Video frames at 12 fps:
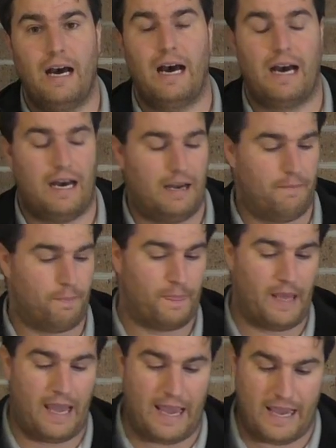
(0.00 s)
um,
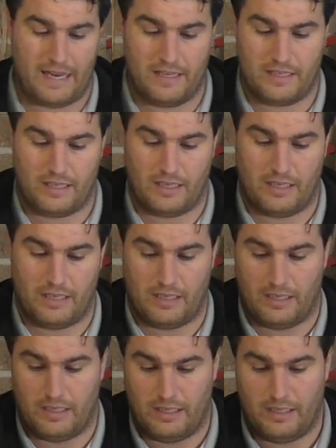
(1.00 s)
and
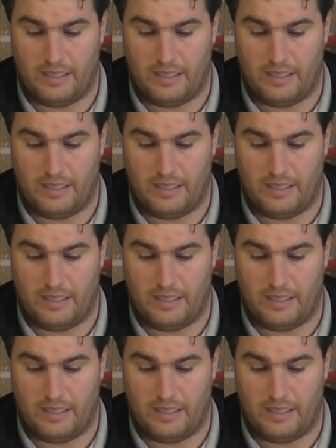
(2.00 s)
uh,